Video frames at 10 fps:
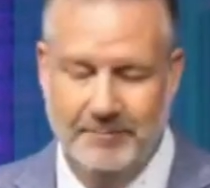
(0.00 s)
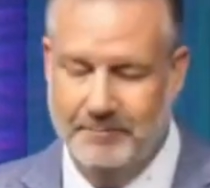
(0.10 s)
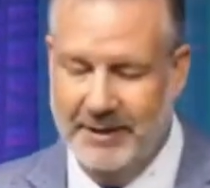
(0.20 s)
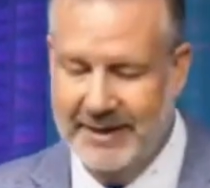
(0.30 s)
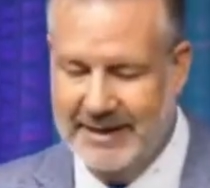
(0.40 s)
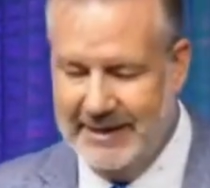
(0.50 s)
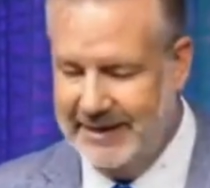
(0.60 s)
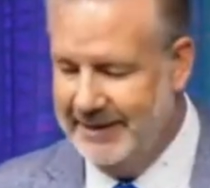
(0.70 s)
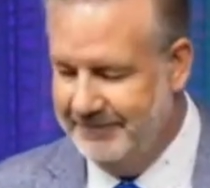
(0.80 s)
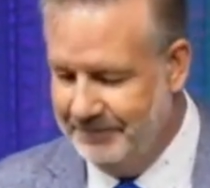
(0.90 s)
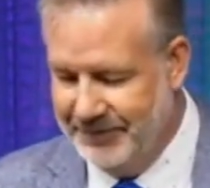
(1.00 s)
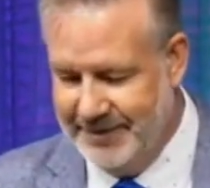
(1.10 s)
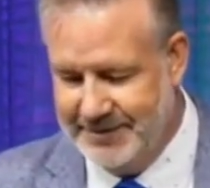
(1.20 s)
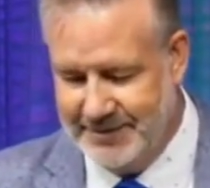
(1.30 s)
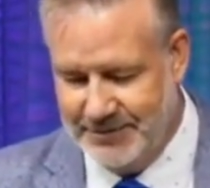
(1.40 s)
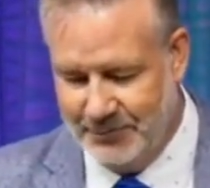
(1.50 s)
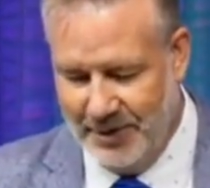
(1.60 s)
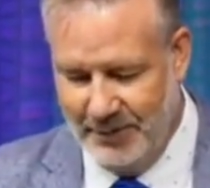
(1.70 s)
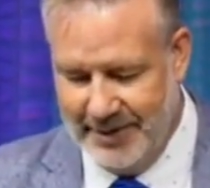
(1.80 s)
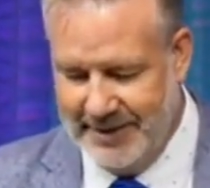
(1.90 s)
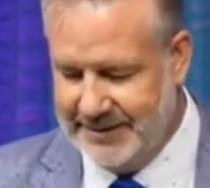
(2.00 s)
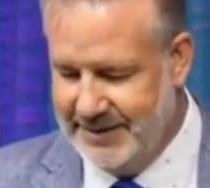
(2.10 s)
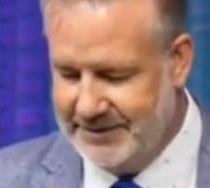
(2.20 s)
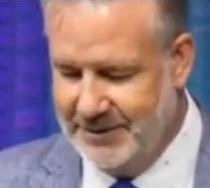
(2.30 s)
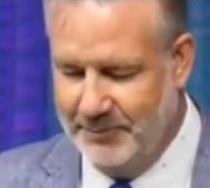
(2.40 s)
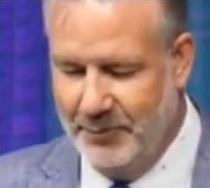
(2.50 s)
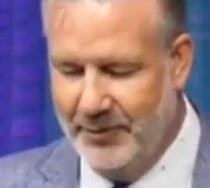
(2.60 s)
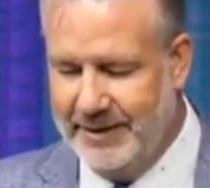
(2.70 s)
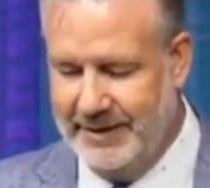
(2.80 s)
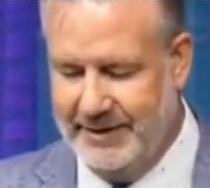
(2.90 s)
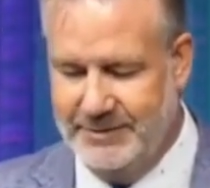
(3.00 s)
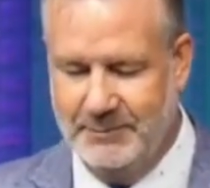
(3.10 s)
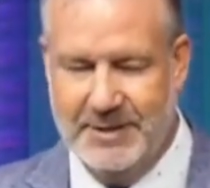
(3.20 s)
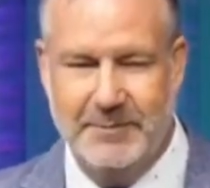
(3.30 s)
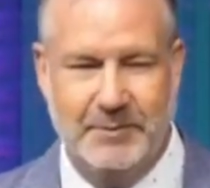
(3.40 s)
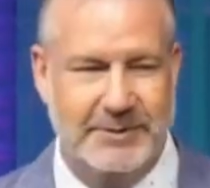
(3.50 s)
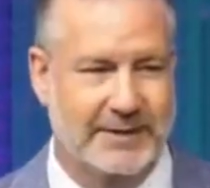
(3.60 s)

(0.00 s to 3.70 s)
But again, this is where we need to get to the point is we need to put